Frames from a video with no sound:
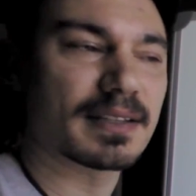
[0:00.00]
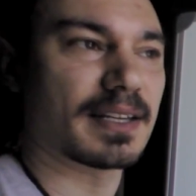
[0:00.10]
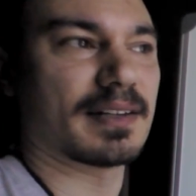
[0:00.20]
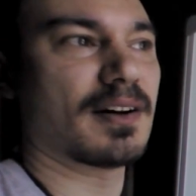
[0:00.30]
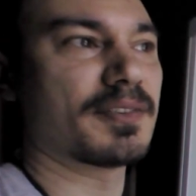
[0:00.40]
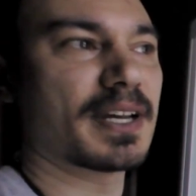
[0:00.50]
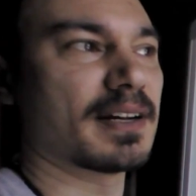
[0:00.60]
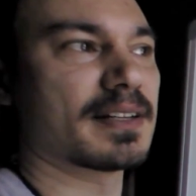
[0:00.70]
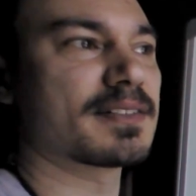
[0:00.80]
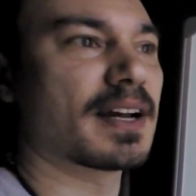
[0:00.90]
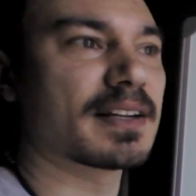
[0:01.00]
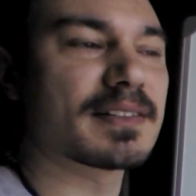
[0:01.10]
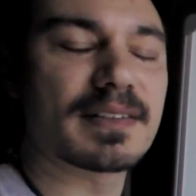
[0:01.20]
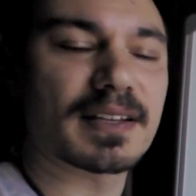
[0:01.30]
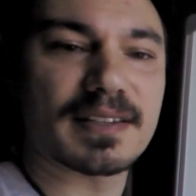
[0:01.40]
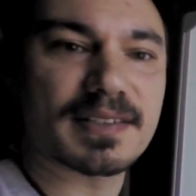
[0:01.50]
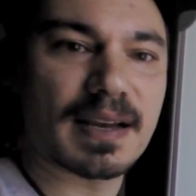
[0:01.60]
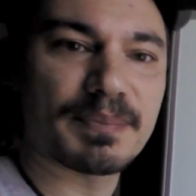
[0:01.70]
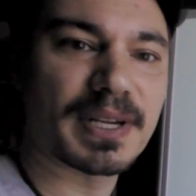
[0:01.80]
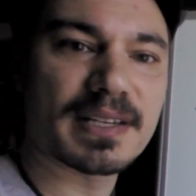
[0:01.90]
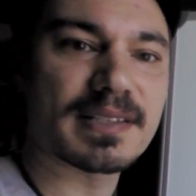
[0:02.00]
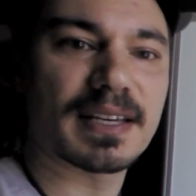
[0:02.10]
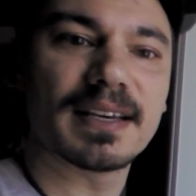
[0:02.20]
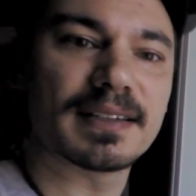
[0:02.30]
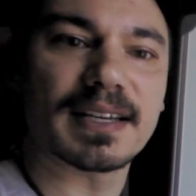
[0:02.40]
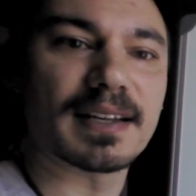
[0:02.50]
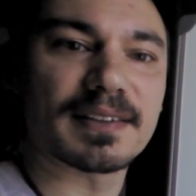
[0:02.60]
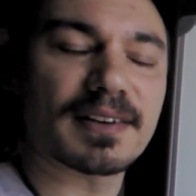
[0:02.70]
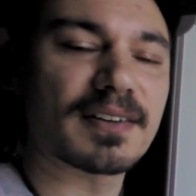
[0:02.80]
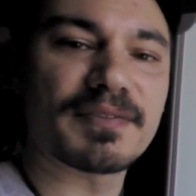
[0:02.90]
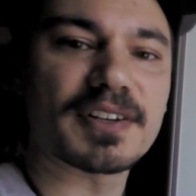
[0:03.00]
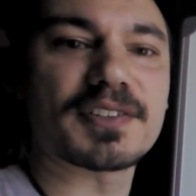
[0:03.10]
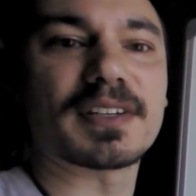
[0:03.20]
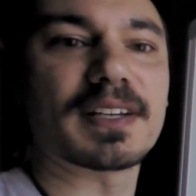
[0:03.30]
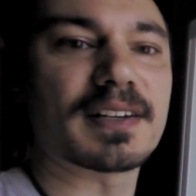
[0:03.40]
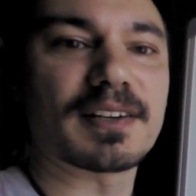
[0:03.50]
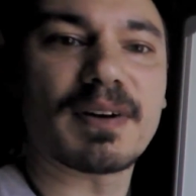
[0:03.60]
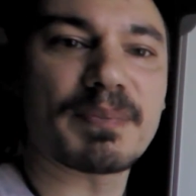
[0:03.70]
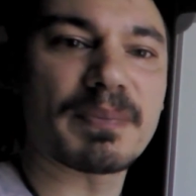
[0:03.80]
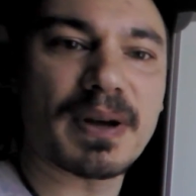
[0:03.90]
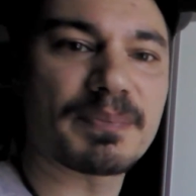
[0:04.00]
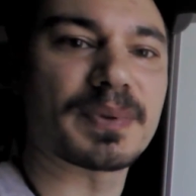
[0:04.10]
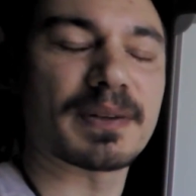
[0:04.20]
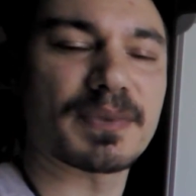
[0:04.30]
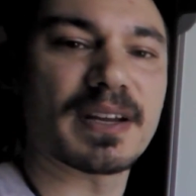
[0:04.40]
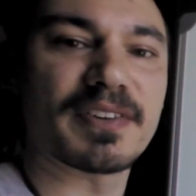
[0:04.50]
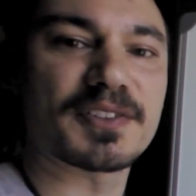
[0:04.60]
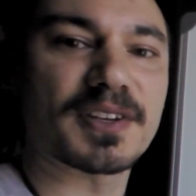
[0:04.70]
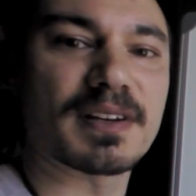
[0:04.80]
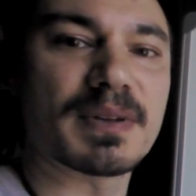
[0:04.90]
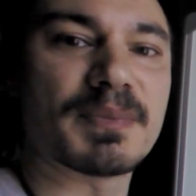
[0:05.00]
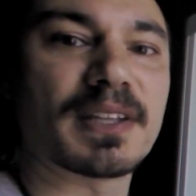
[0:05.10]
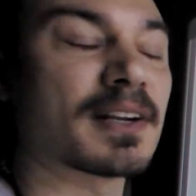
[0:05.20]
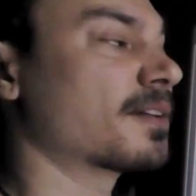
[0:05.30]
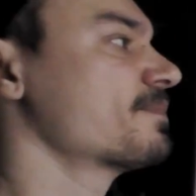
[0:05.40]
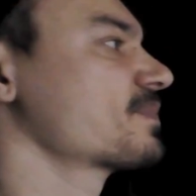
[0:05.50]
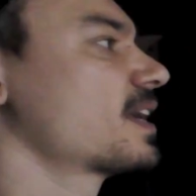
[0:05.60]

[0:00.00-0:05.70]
Like, oh yeah, I got these companies, and yeah, they're eventually going to go up, up, up, and I'm eventually going to be a millionaire.